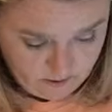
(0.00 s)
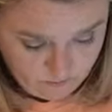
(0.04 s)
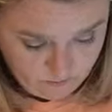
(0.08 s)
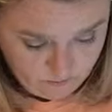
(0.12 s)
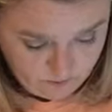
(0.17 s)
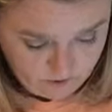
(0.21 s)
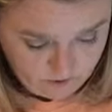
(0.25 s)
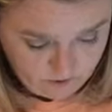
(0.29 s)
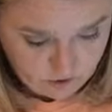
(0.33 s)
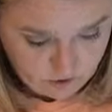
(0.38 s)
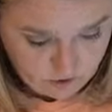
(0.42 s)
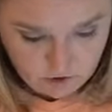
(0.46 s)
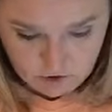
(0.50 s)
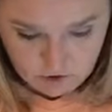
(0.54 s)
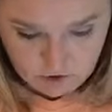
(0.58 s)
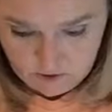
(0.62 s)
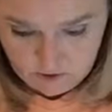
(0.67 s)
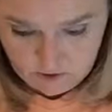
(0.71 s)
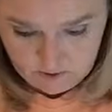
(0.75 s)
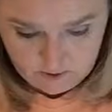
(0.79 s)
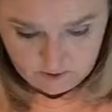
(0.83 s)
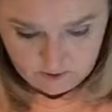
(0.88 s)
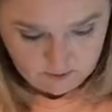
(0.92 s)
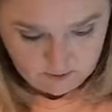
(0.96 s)
Which
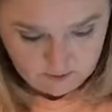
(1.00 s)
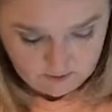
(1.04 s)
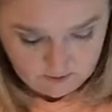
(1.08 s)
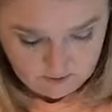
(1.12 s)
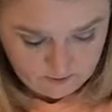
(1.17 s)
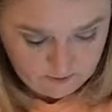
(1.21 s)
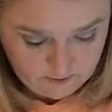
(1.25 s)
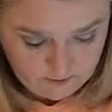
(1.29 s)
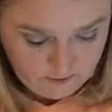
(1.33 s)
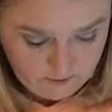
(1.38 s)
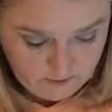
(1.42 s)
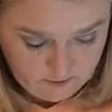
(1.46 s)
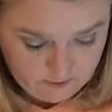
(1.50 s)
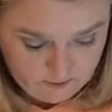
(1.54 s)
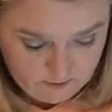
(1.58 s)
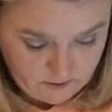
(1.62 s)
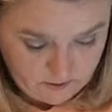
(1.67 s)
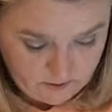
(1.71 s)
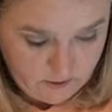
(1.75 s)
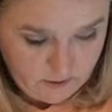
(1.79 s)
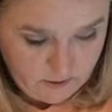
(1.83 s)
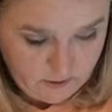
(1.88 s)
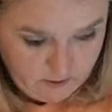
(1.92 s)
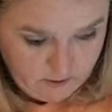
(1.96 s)
just consists
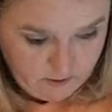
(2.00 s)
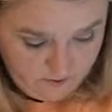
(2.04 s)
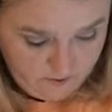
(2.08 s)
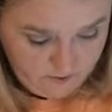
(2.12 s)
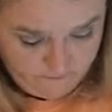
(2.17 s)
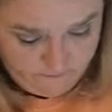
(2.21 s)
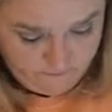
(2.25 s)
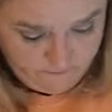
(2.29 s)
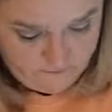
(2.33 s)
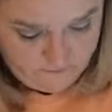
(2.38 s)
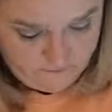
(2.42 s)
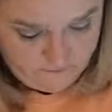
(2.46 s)
of